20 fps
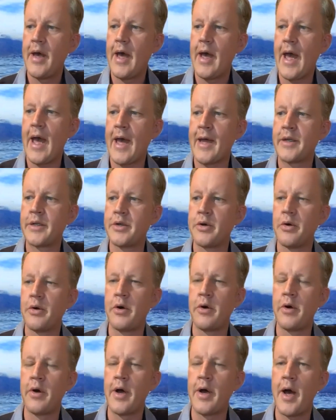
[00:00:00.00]
and
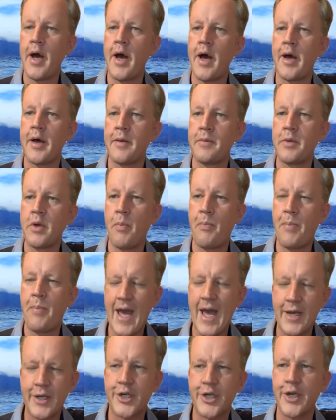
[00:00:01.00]
your uh, your
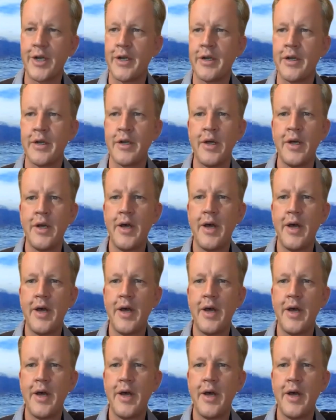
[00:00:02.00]
passion